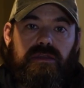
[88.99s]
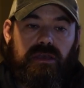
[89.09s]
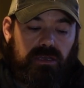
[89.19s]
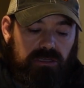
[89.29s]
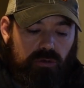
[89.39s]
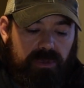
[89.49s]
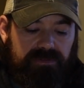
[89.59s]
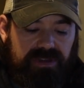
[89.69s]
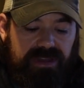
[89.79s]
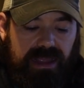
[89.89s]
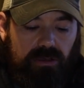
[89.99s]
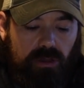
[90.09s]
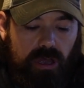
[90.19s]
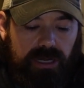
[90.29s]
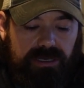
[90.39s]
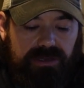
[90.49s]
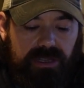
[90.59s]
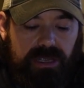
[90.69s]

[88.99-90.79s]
a little bit of a tail on it.